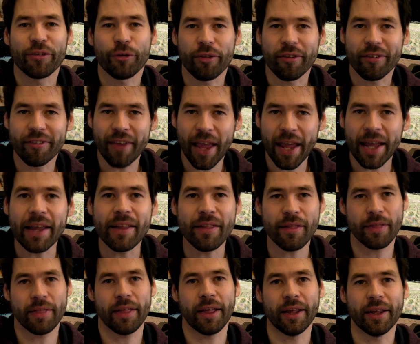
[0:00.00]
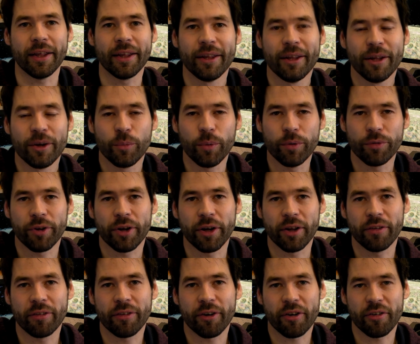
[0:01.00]
the second thing we've done
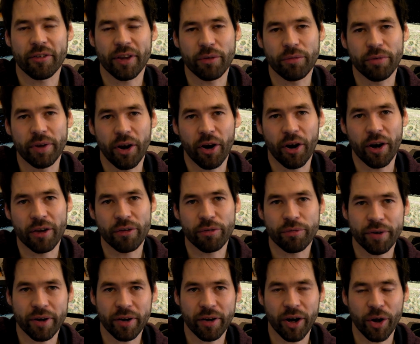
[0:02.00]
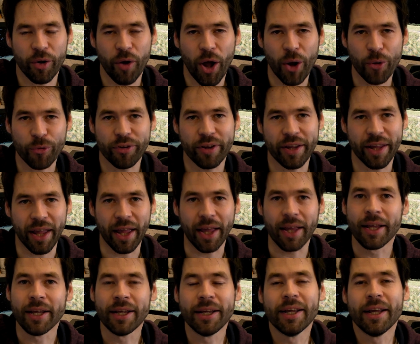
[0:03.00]
in StarsightVR is figure out how to
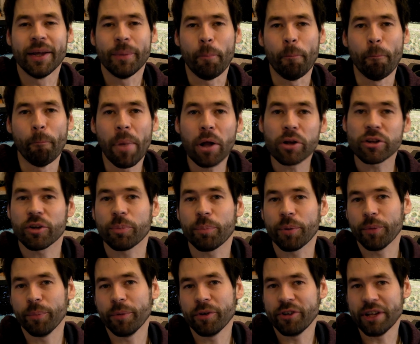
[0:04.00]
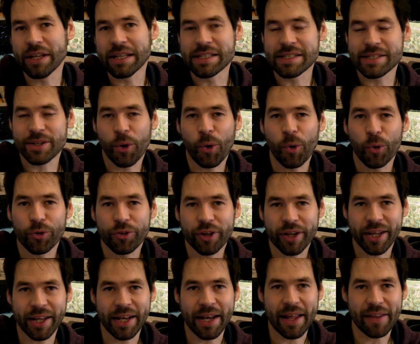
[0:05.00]
get multiple machines all to
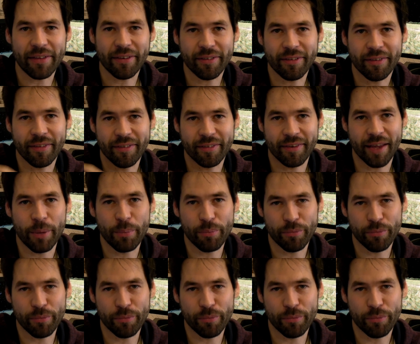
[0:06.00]
connect to the same